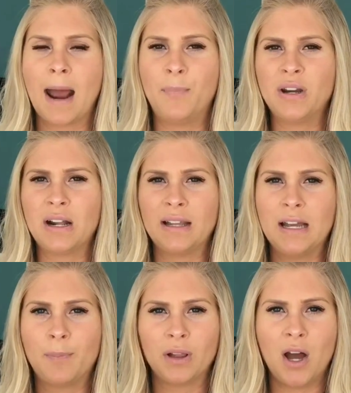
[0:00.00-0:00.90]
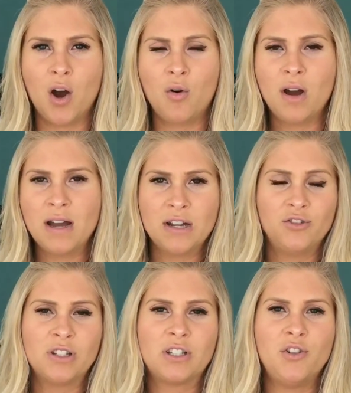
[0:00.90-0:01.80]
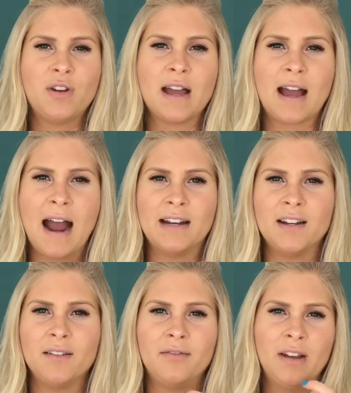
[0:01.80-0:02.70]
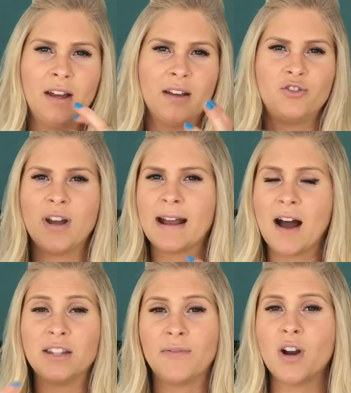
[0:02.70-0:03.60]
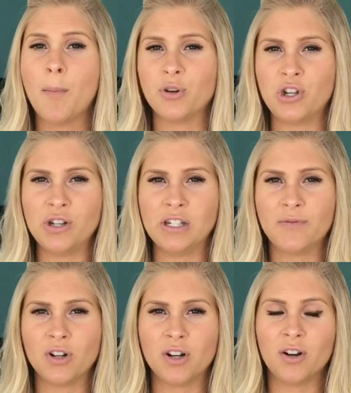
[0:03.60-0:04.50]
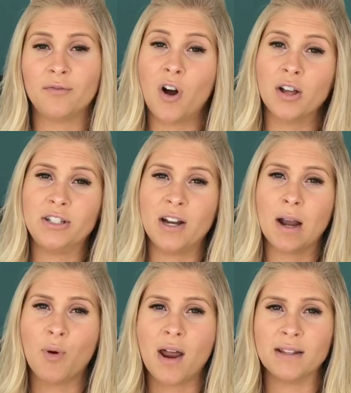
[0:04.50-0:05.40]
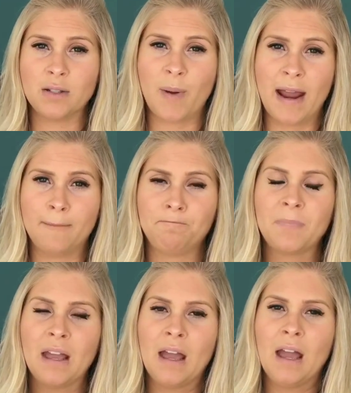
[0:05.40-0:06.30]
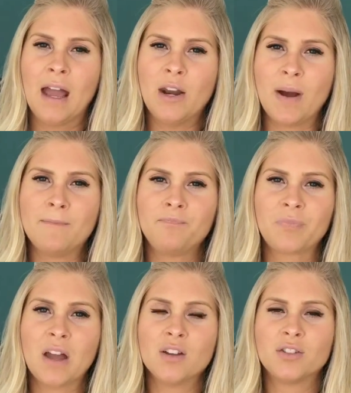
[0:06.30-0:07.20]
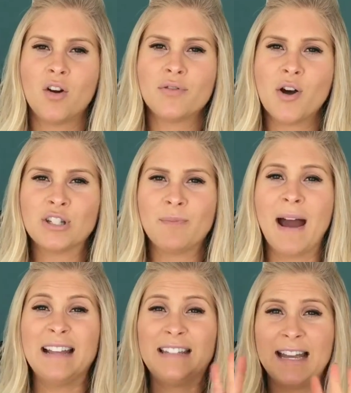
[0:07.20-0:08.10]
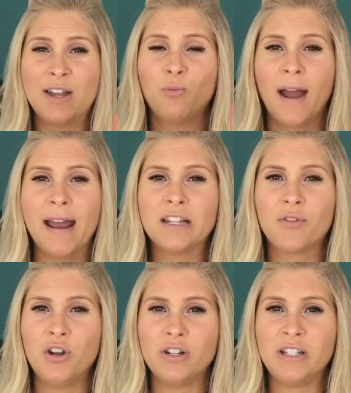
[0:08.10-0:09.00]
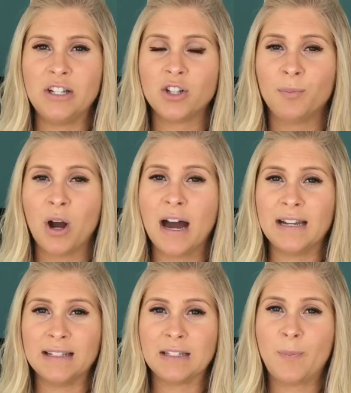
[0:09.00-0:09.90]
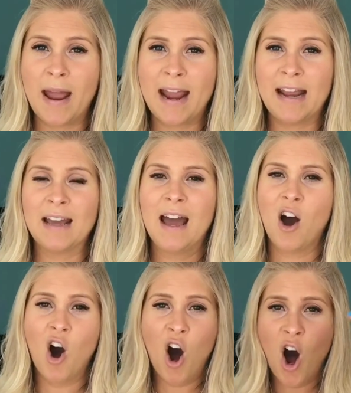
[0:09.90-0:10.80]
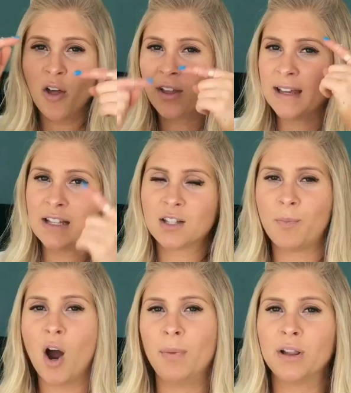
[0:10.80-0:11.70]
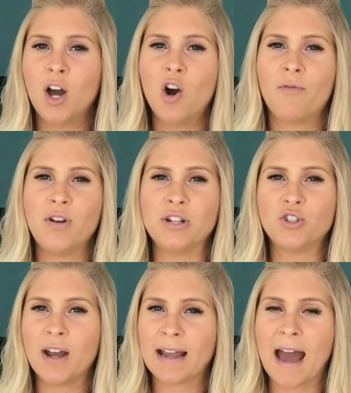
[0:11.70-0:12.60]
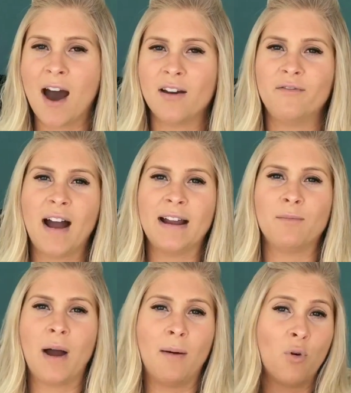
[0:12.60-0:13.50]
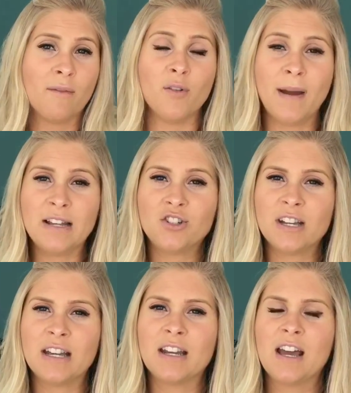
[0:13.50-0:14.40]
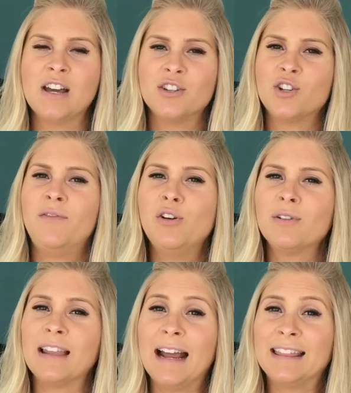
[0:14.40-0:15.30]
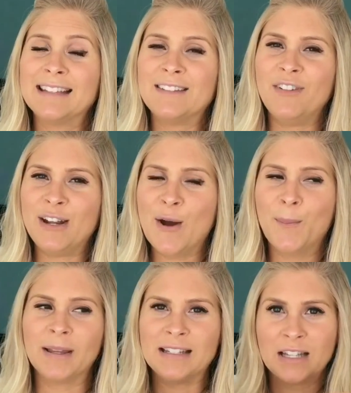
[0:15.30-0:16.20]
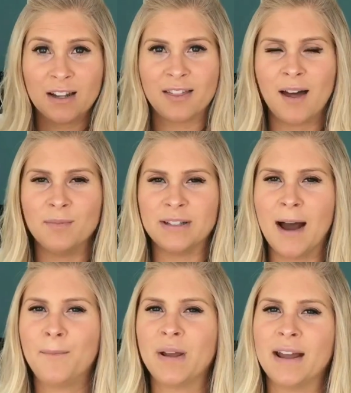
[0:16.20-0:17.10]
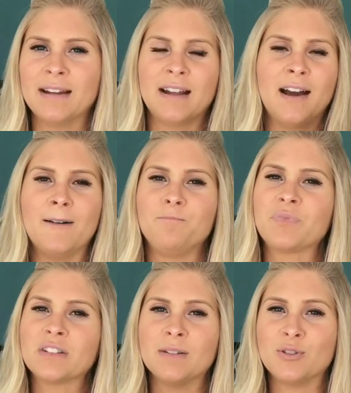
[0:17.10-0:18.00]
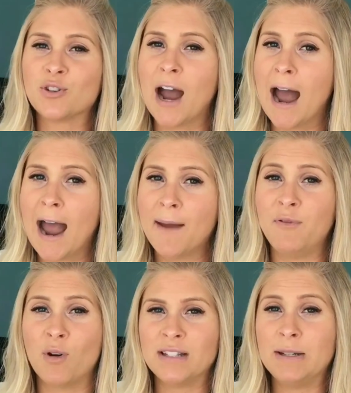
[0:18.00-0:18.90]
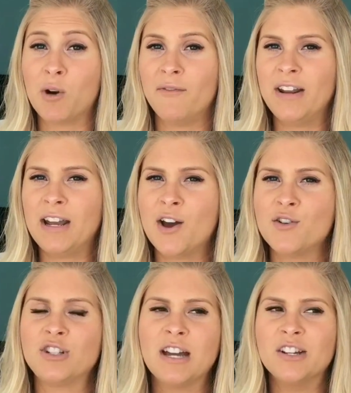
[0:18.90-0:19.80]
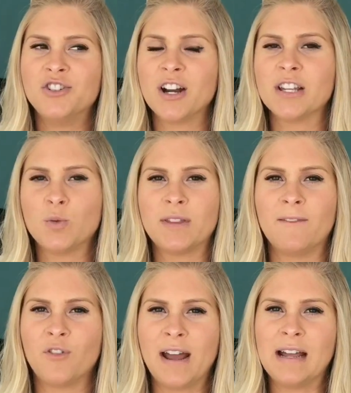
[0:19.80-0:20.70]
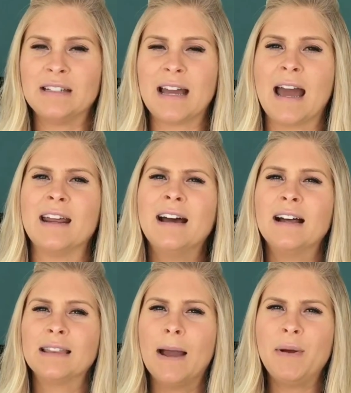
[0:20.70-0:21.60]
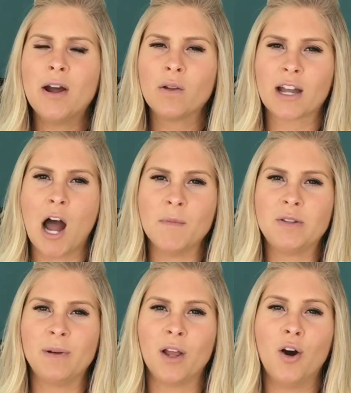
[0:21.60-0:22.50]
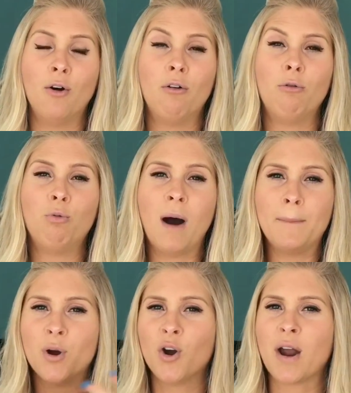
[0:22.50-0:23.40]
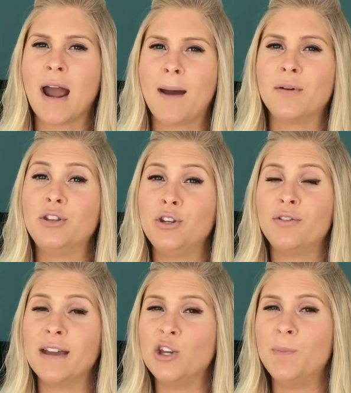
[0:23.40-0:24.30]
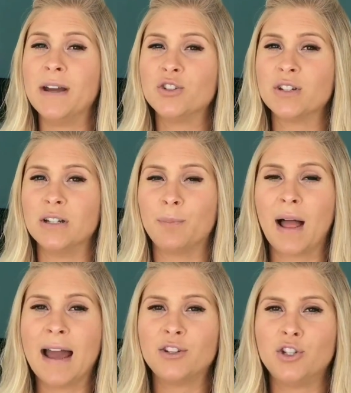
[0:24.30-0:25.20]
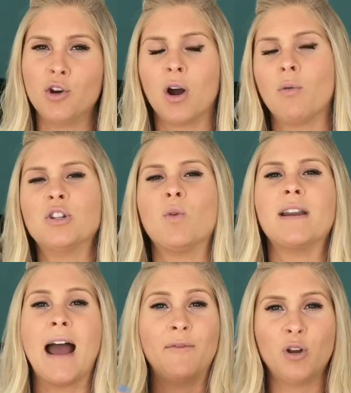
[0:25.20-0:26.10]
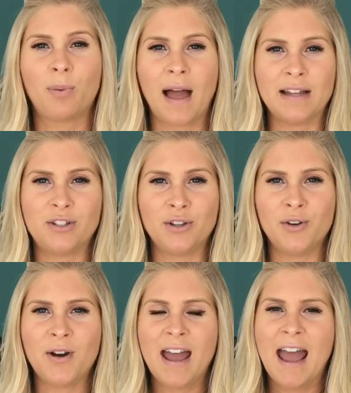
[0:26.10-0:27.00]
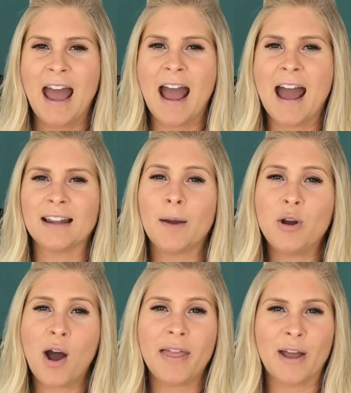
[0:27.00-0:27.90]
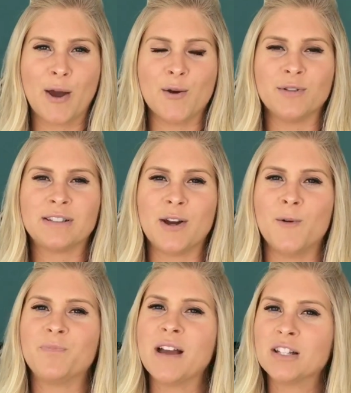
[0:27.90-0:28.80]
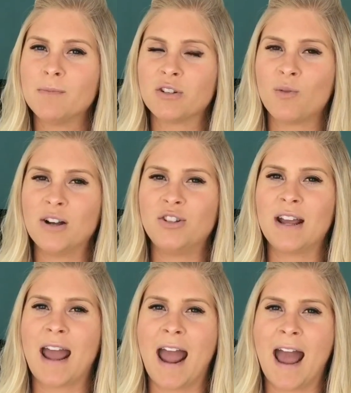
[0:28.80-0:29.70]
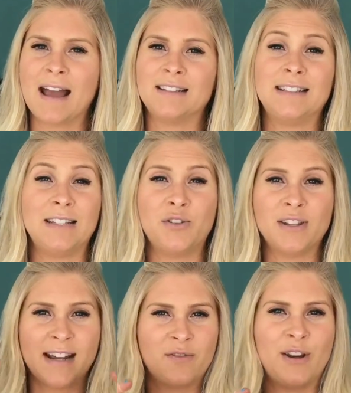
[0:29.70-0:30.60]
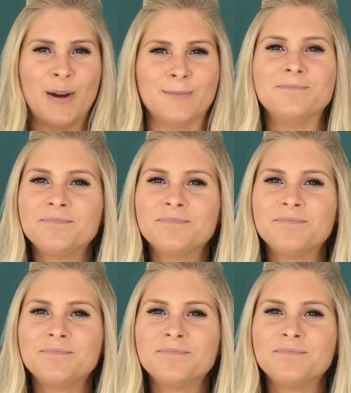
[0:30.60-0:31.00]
I put a link below just so you can kind of check out different opportunities for volunteering abroad in Spain. Anyway, so those are my 10 ways for you to teach abroad in Spain. All the links are below for you to check out and find out more information. So if you like this video, please give it a thumbs up and subscribe if you want to see more videos. Share this with a friend and let me know in the comments below what program do you think you'd be interested in applying to, or which one have you applied to, and let me know how that goes. So thanks so much for watching and see you in the next video.